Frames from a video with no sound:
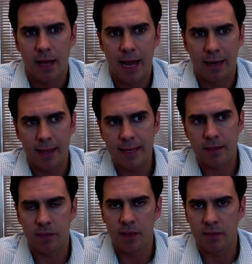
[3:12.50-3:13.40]
I'd like to
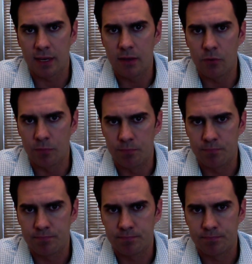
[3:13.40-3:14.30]
think that he would
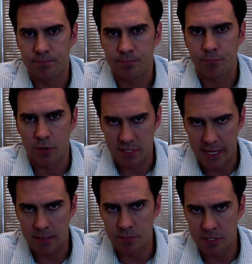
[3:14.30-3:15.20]

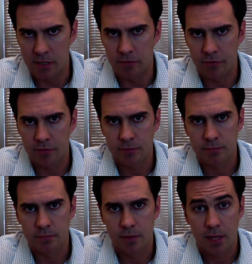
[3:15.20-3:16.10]
protect himself,
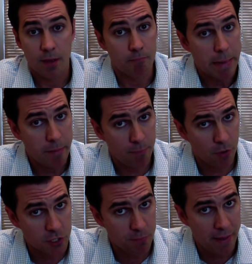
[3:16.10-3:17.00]
maybe
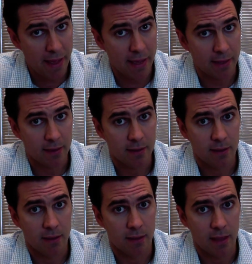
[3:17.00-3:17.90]
push back
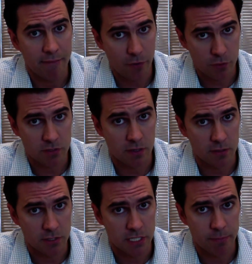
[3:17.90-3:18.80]
if there was a
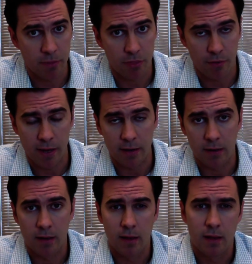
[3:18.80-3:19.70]
legitimate threat.
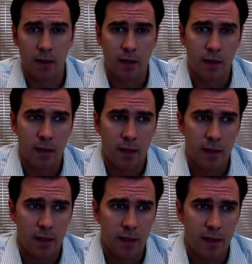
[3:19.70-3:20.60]

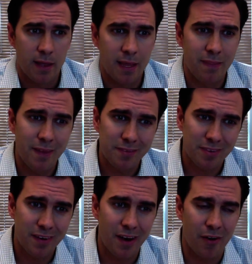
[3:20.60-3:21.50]
In this
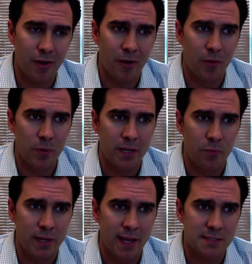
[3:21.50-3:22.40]
scenario,
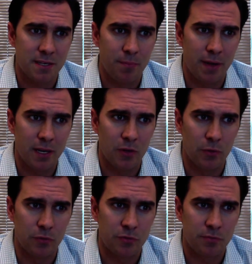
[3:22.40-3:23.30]
we got somebody
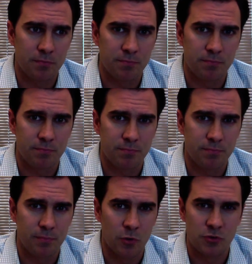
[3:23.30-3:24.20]

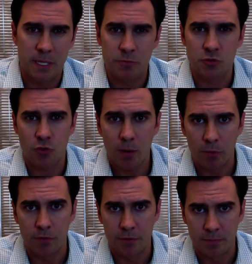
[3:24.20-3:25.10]
who seems troubled.